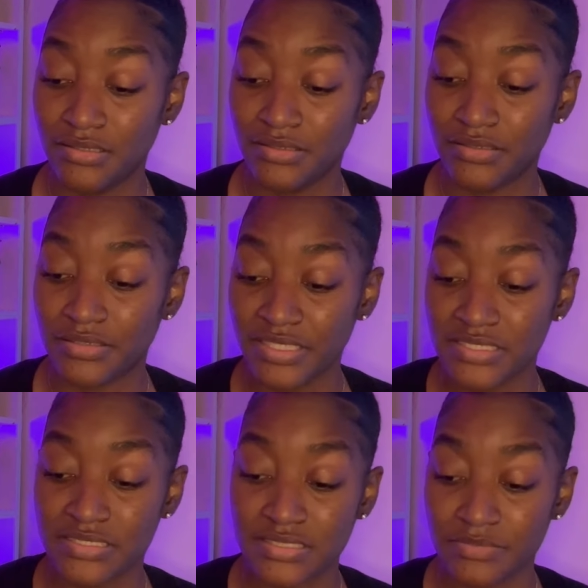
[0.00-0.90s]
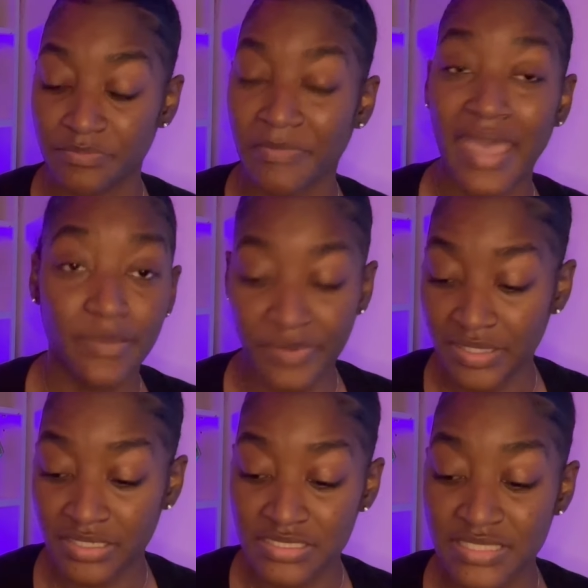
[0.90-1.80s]
this my
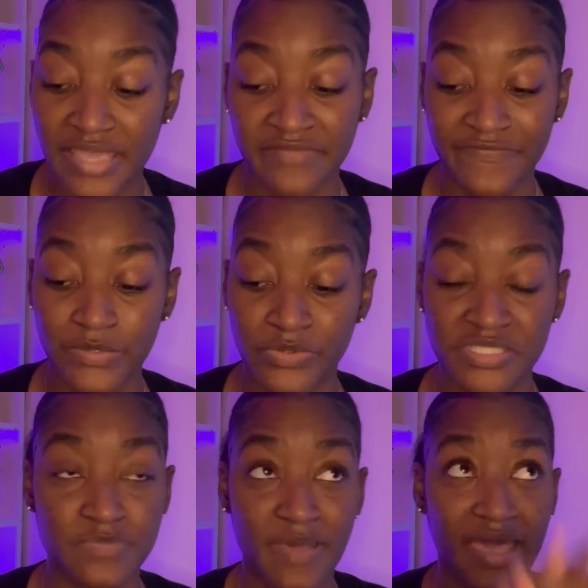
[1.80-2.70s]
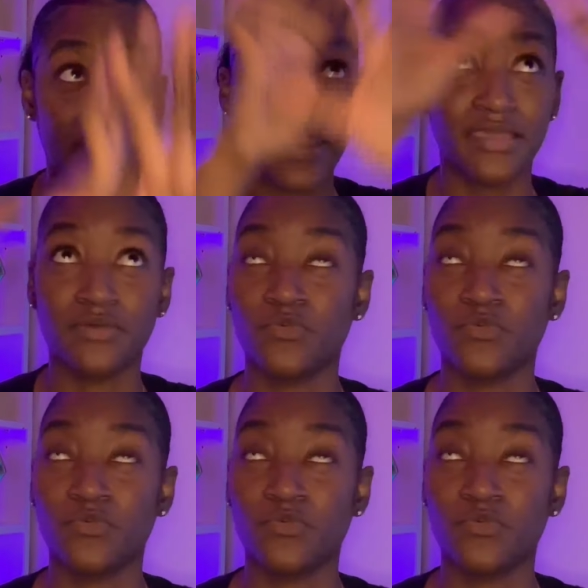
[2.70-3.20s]
opinion is not influenced by